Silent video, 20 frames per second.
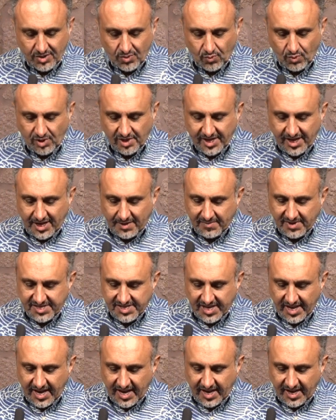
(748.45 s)
will
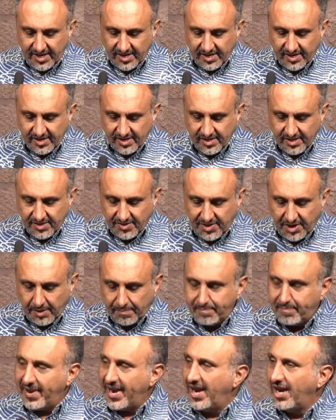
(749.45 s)
imitate their
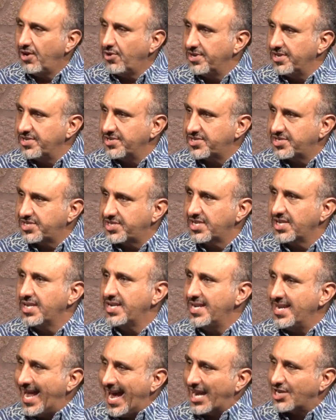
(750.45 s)
parents
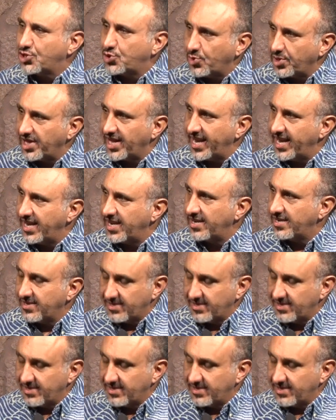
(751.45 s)
naturally,